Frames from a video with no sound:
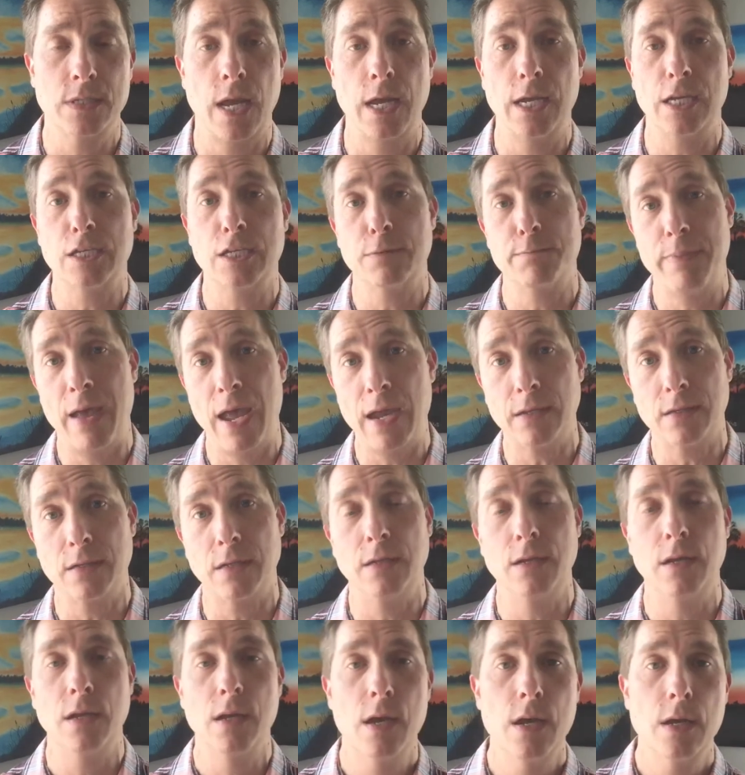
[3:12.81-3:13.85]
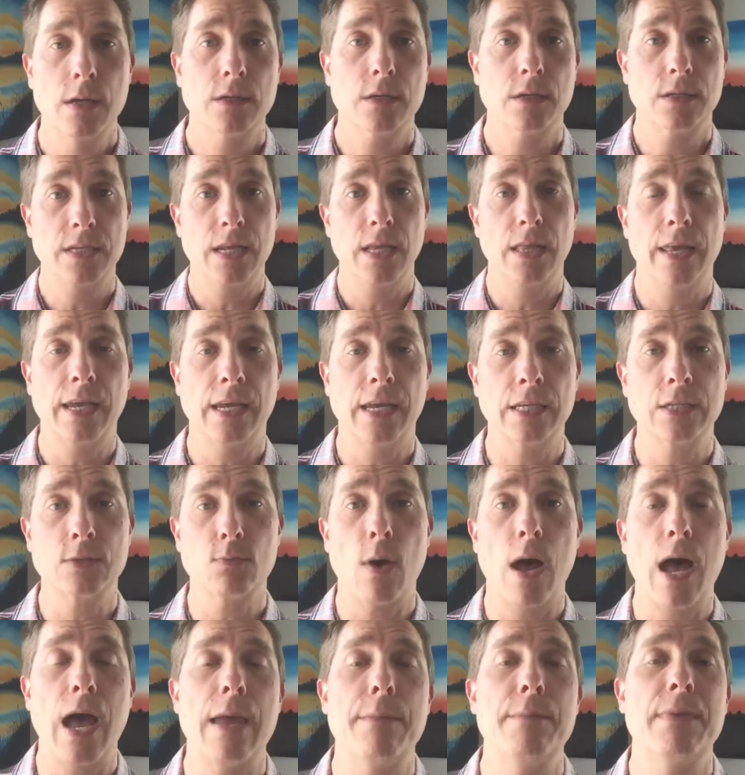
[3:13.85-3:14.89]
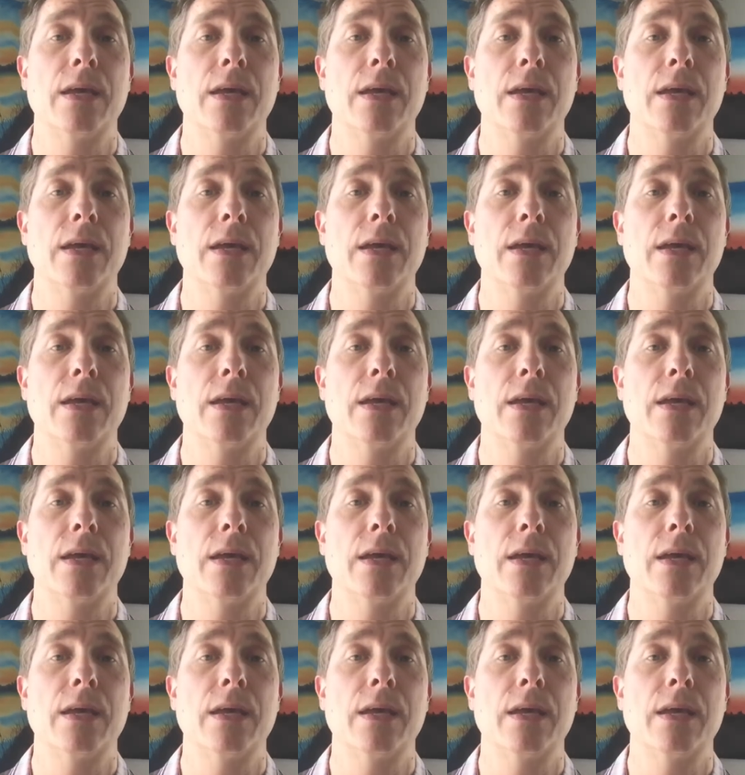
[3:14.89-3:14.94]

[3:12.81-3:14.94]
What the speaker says: I expected to see Lincolns. Why?